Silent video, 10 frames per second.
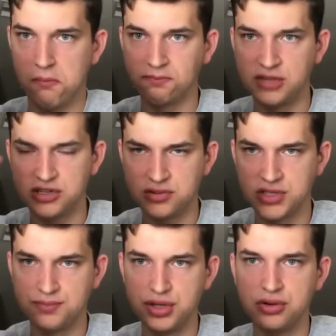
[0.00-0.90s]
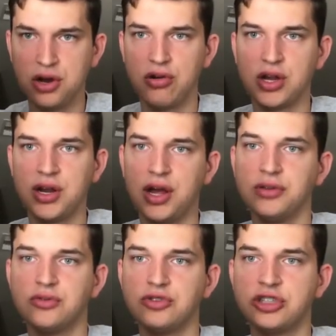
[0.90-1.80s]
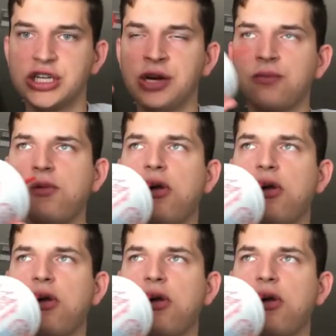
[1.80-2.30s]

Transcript: This was blue coconut drink.